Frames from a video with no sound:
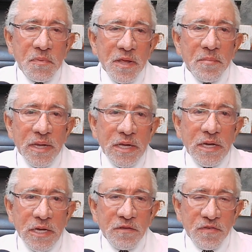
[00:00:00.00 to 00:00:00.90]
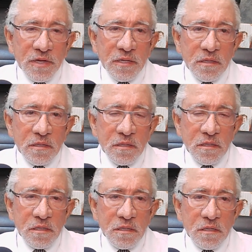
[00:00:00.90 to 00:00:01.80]
them in Cleveland
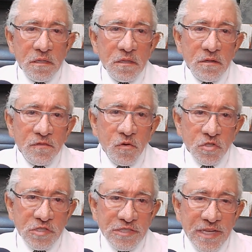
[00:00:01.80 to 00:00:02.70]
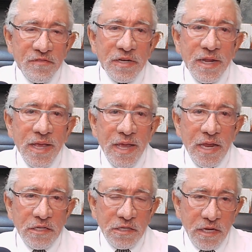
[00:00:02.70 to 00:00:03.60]
for 7,
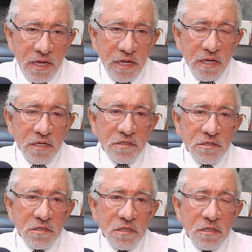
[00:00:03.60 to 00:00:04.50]
8 days,